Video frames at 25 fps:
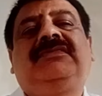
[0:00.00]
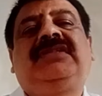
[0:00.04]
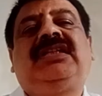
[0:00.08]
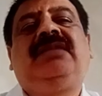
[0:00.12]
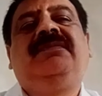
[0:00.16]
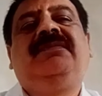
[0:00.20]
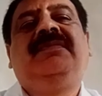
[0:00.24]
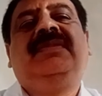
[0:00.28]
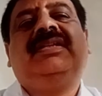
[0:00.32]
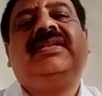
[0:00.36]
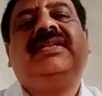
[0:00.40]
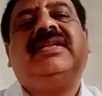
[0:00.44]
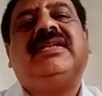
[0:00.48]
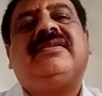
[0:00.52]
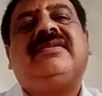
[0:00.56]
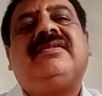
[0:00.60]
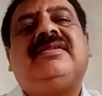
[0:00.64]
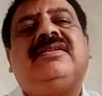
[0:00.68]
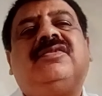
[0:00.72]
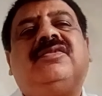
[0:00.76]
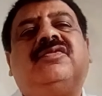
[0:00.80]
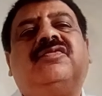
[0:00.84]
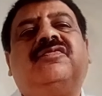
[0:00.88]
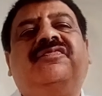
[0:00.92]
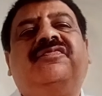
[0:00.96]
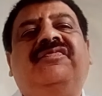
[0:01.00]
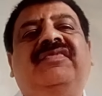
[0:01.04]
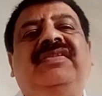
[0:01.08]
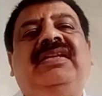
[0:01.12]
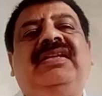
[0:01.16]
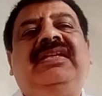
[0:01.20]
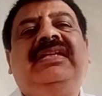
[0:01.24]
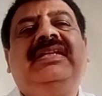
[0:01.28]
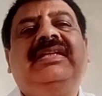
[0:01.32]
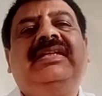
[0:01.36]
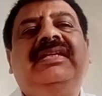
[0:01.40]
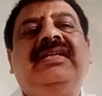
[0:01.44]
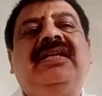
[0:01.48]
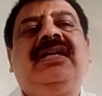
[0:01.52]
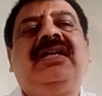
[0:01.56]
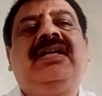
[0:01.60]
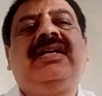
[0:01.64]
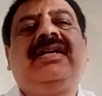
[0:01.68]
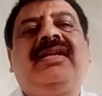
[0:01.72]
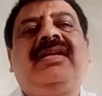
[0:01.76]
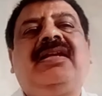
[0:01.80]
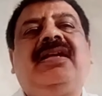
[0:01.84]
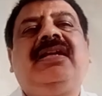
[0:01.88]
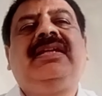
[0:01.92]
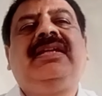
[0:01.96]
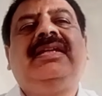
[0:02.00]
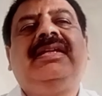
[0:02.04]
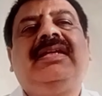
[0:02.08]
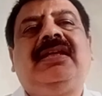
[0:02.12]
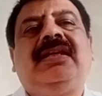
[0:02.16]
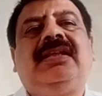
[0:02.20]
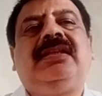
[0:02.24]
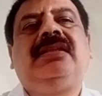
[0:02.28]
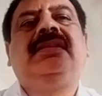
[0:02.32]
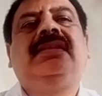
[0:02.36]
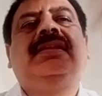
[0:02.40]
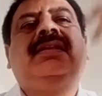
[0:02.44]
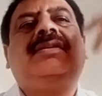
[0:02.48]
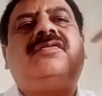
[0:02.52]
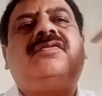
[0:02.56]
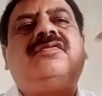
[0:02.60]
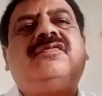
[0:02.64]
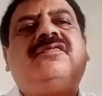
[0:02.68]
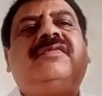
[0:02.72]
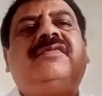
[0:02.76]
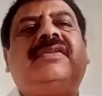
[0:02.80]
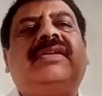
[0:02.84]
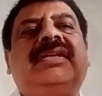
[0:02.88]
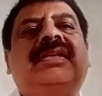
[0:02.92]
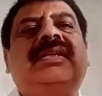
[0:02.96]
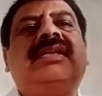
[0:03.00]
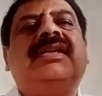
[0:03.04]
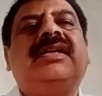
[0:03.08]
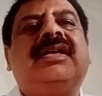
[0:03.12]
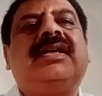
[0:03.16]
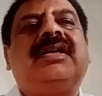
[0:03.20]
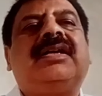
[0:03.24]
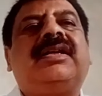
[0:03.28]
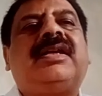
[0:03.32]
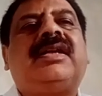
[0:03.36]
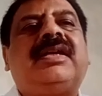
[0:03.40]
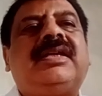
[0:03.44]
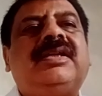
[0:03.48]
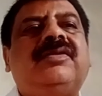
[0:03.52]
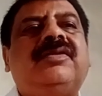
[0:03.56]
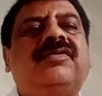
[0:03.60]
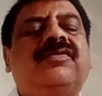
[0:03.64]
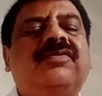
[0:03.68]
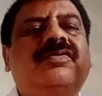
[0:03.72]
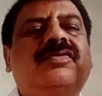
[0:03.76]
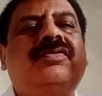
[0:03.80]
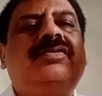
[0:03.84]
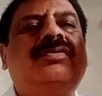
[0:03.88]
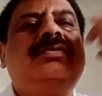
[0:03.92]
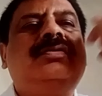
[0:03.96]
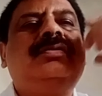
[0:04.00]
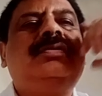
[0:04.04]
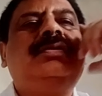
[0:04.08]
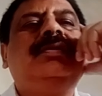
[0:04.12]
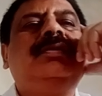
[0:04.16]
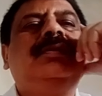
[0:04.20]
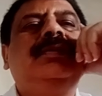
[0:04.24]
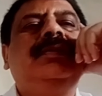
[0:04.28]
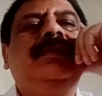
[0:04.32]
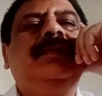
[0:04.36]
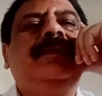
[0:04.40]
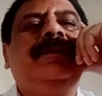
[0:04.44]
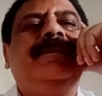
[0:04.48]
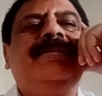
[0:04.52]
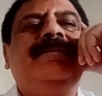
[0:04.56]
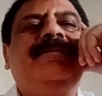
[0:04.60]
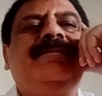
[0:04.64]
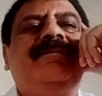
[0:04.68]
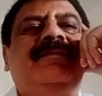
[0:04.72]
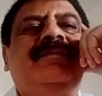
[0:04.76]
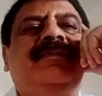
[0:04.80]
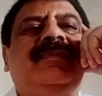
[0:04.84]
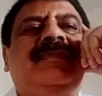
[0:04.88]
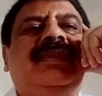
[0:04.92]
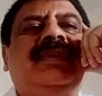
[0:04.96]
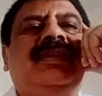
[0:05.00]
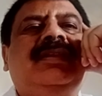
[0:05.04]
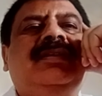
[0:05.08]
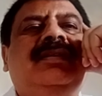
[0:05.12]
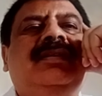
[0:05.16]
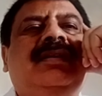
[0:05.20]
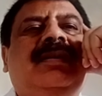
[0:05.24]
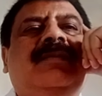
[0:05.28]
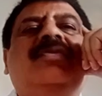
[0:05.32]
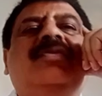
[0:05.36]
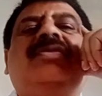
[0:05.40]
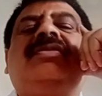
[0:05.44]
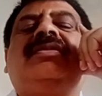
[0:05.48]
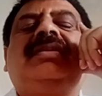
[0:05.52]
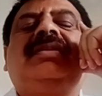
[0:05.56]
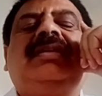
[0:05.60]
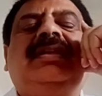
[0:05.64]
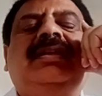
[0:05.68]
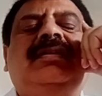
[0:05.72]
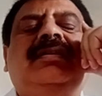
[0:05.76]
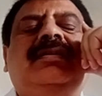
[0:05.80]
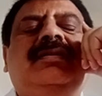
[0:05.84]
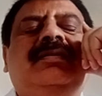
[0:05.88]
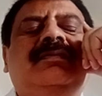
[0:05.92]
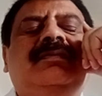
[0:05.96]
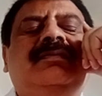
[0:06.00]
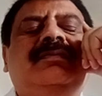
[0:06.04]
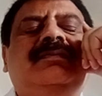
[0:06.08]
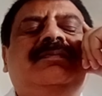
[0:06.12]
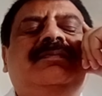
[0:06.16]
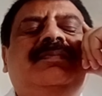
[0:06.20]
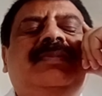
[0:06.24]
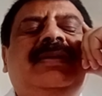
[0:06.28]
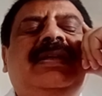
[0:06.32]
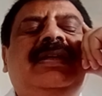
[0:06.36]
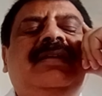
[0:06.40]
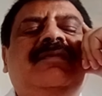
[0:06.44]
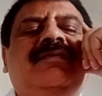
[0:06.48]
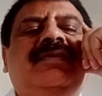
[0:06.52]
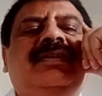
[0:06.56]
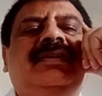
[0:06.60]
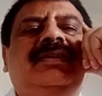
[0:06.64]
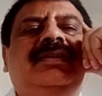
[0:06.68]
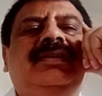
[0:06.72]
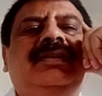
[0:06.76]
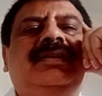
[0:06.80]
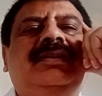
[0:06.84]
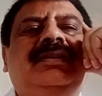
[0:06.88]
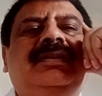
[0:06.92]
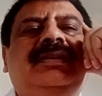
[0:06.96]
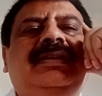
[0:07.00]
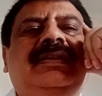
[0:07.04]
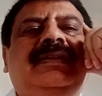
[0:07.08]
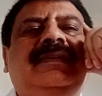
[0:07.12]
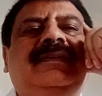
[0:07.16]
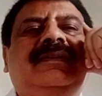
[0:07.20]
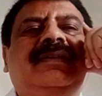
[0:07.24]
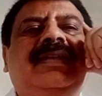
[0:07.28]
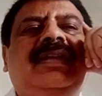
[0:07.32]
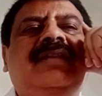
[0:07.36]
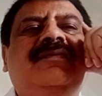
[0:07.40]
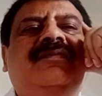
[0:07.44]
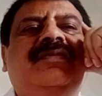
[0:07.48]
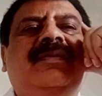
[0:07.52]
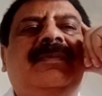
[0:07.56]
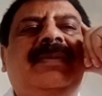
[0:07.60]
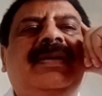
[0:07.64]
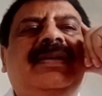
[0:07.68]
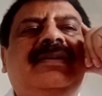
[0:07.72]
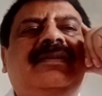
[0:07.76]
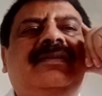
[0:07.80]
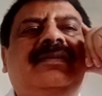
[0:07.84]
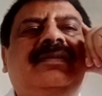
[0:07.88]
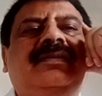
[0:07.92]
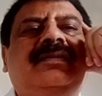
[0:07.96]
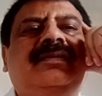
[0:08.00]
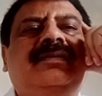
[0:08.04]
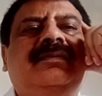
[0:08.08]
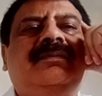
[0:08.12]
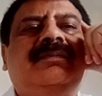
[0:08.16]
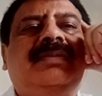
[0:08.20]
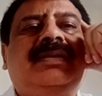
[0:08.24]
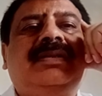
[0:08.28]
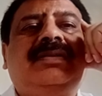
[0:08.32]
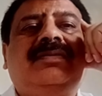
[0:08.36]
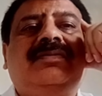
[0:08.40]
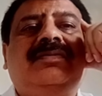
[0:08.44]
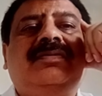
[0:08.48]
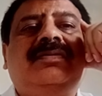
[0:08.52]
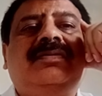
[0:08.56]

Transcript: culminates into VRI and then to VRIO. I'm not here playing with these alphabets, but